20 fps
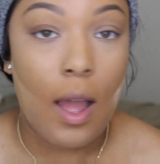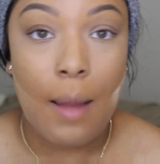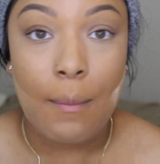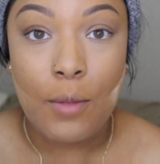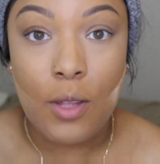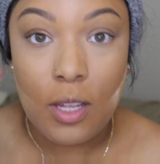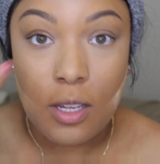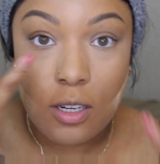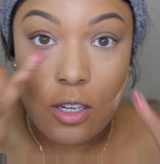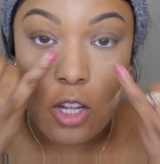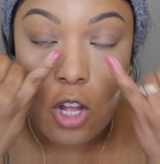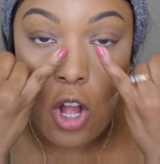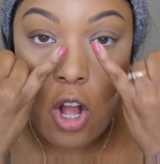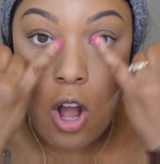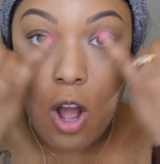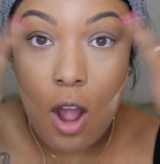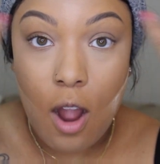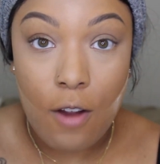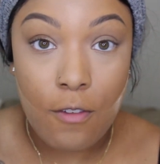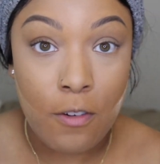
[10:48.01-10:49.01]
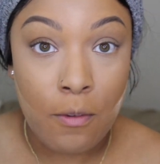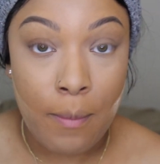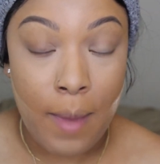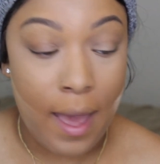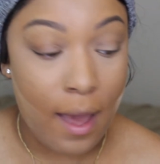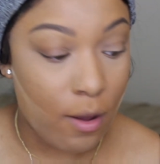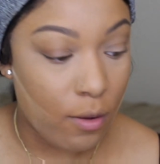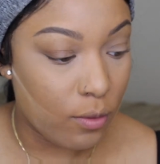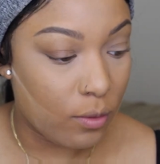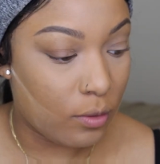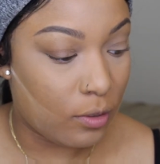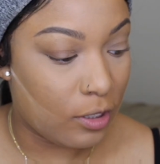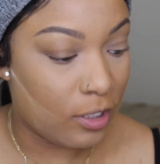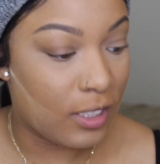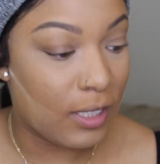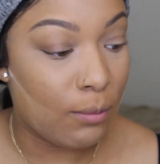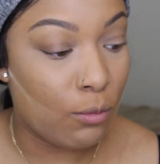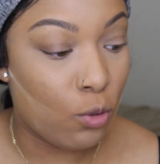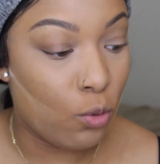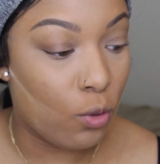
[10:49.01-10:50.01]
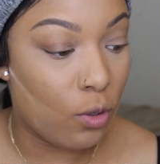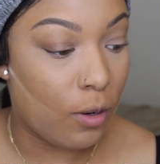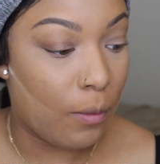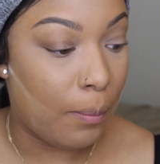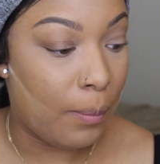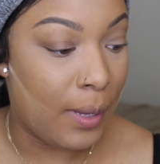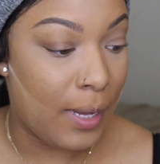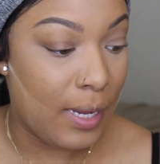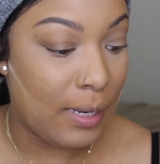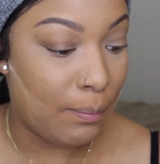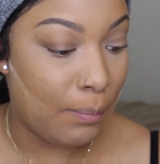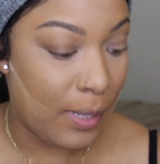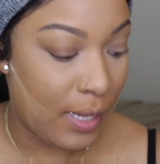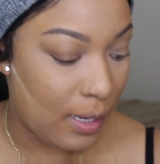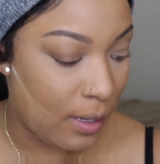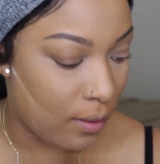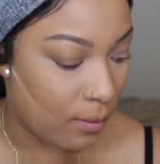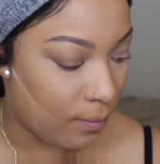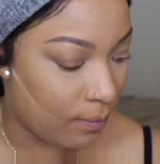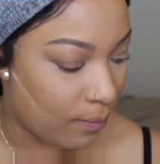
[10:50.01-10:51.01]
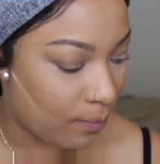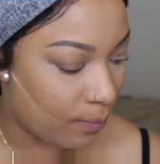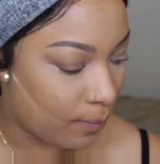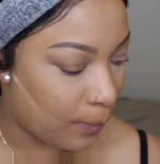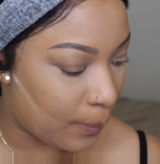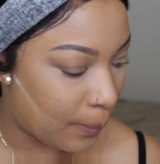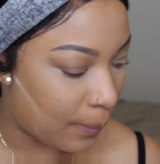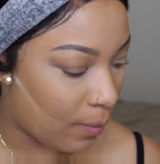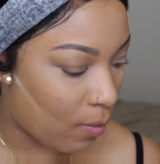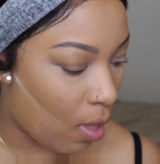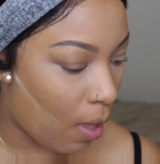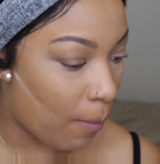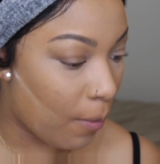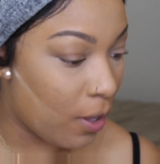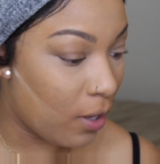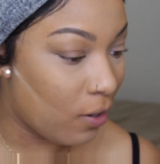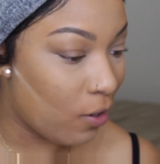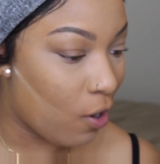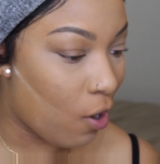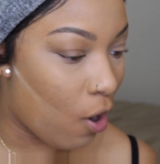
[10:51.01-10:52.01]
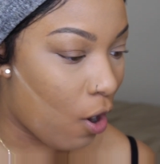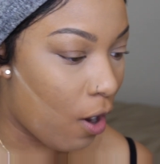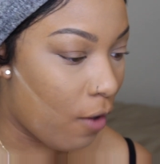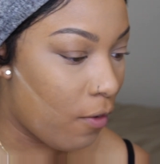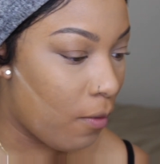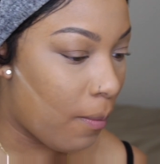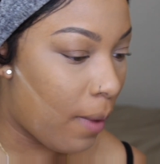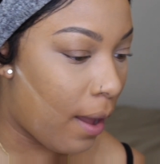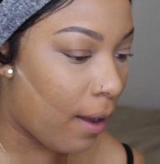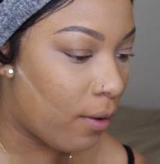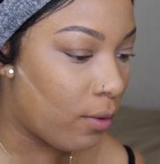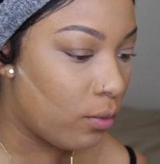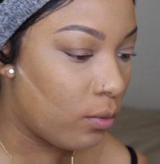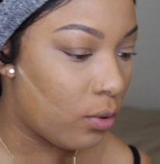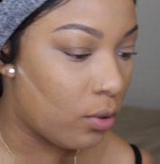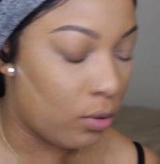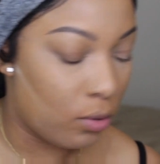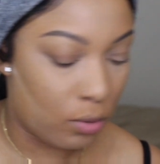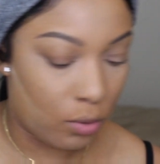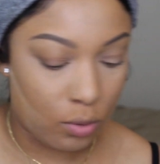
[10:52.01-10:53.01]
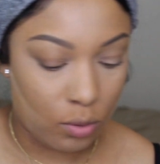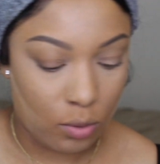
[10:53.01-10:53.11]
I'm gonna carve them out. Since I'm doing a beat, I'm gonna carve them out